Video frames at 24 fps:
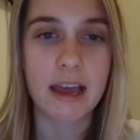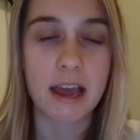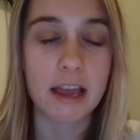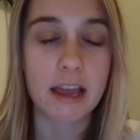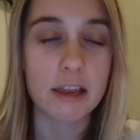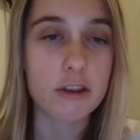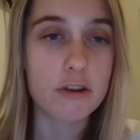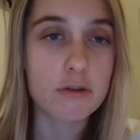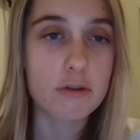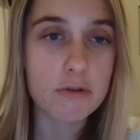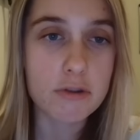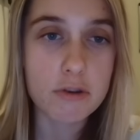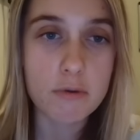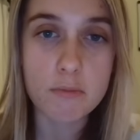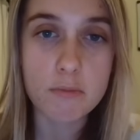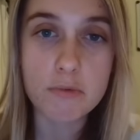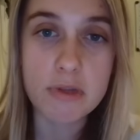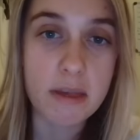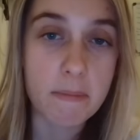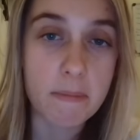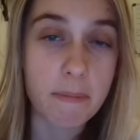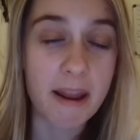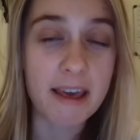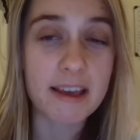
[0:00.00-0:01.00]
And
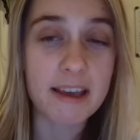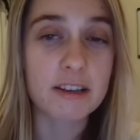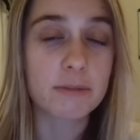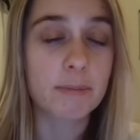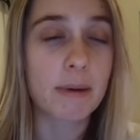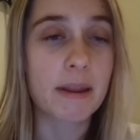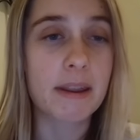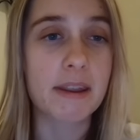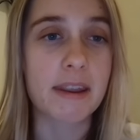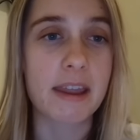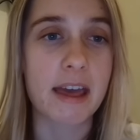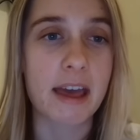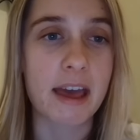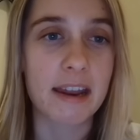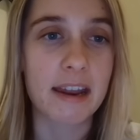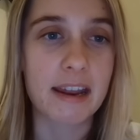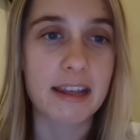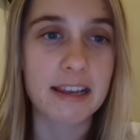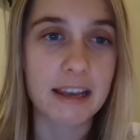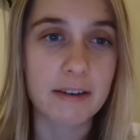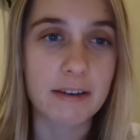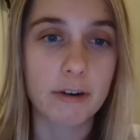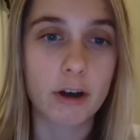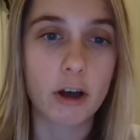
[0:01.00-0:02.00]
the players went there and
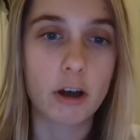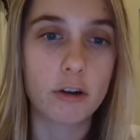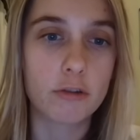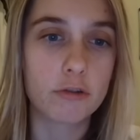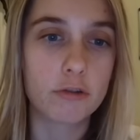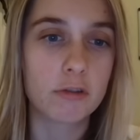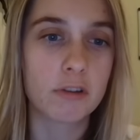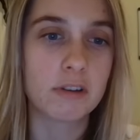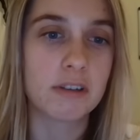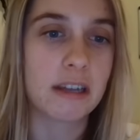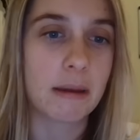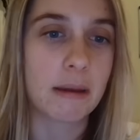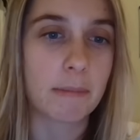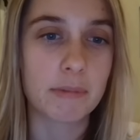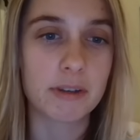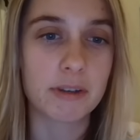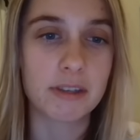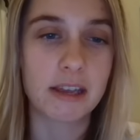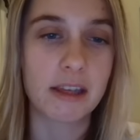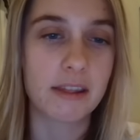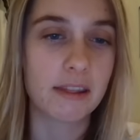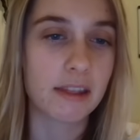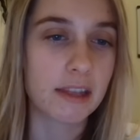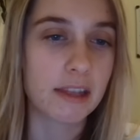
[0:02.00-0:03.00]
they gave
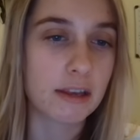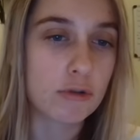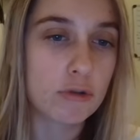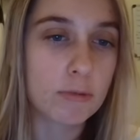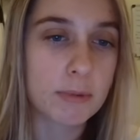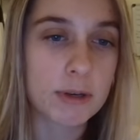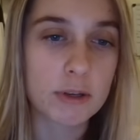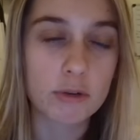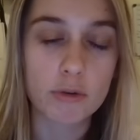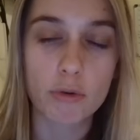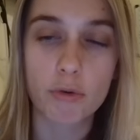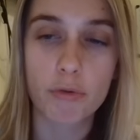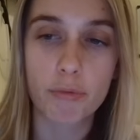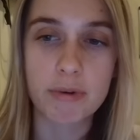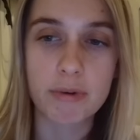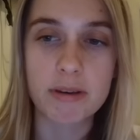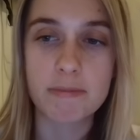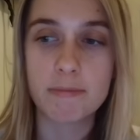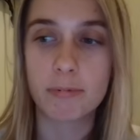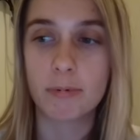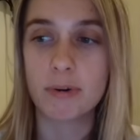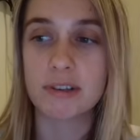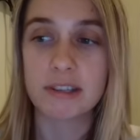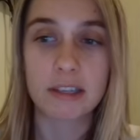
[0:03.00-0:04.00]
110%. They almost got 3
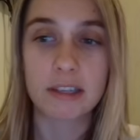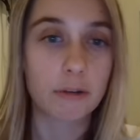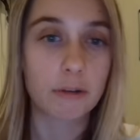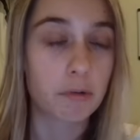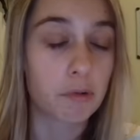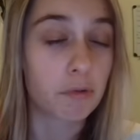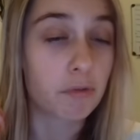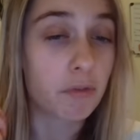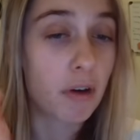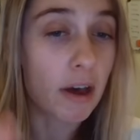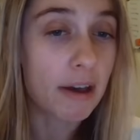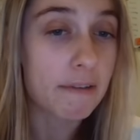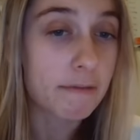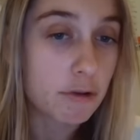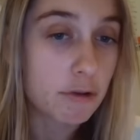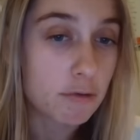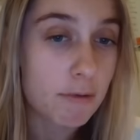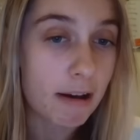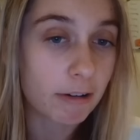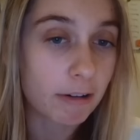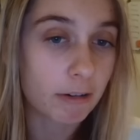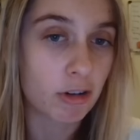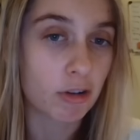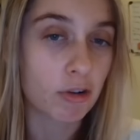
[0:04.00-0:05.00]
points. They got a 5-2
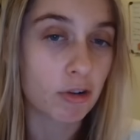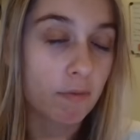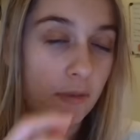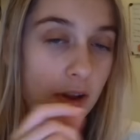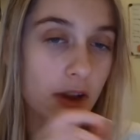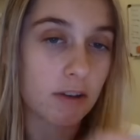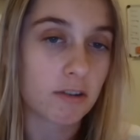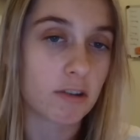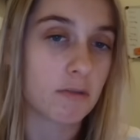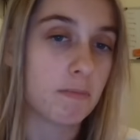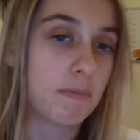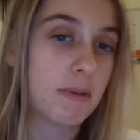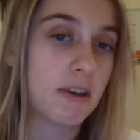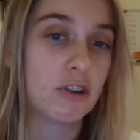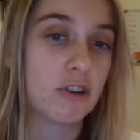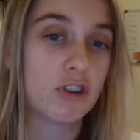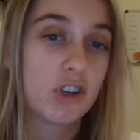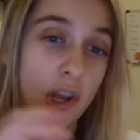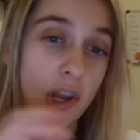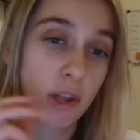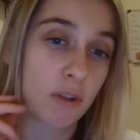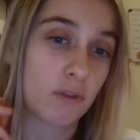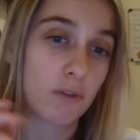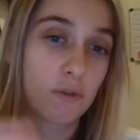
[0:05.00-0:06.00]
aggregate versus
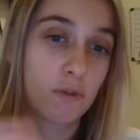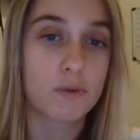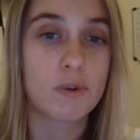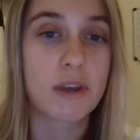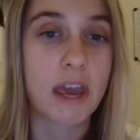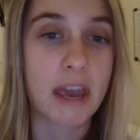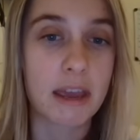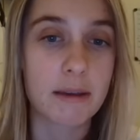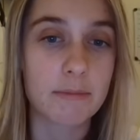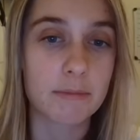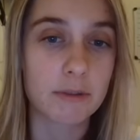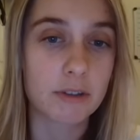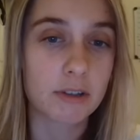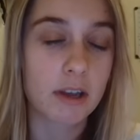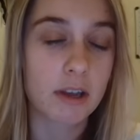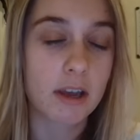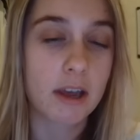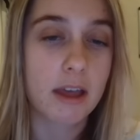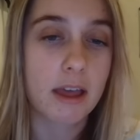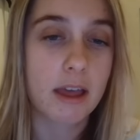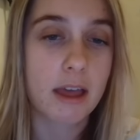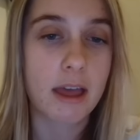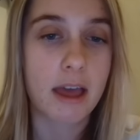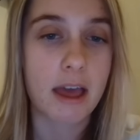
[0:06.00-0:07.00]
PSG in 2 games.
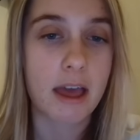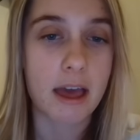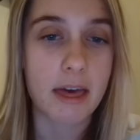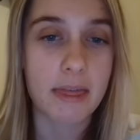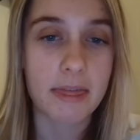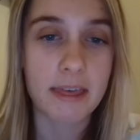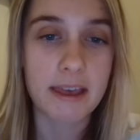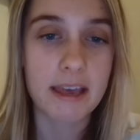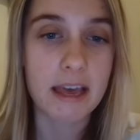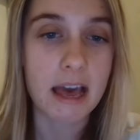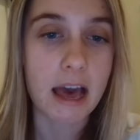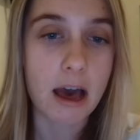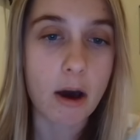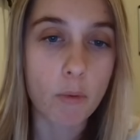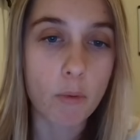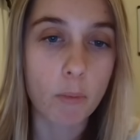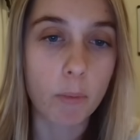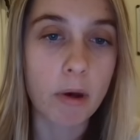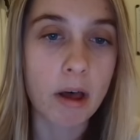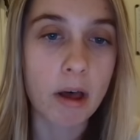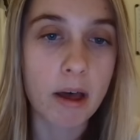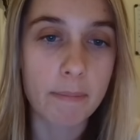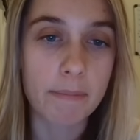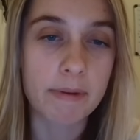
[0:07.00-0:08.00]
They
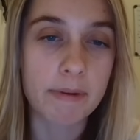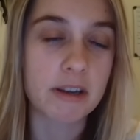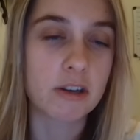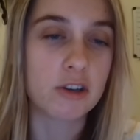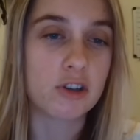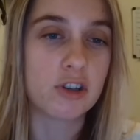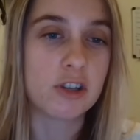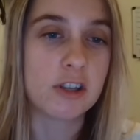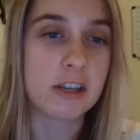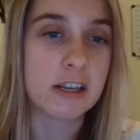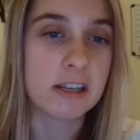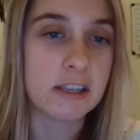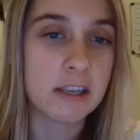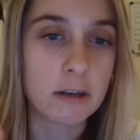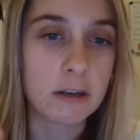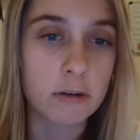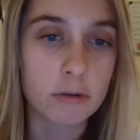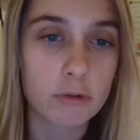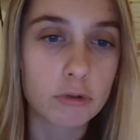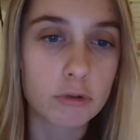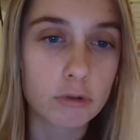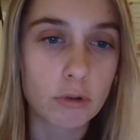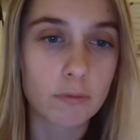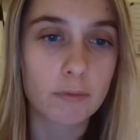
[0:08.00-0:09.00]
outworked PSG. They did
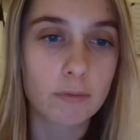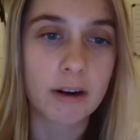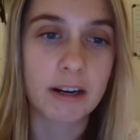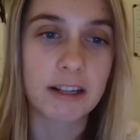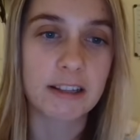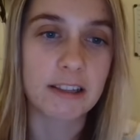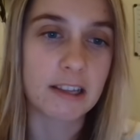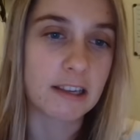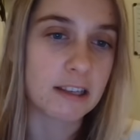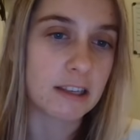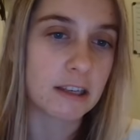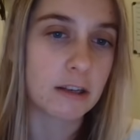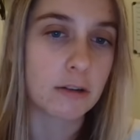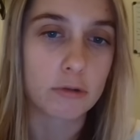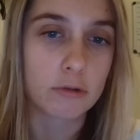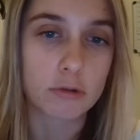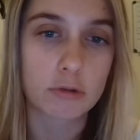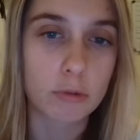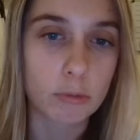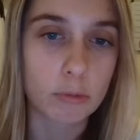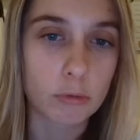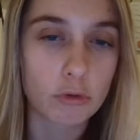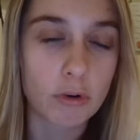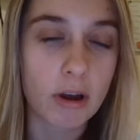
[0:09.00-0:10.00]
not stop running. They did not
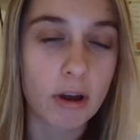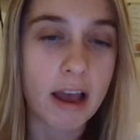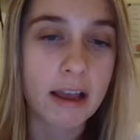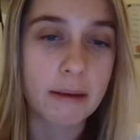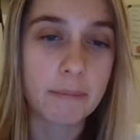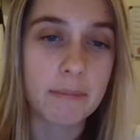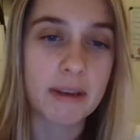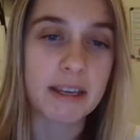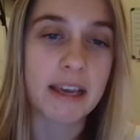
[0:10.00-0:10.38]
stop trying.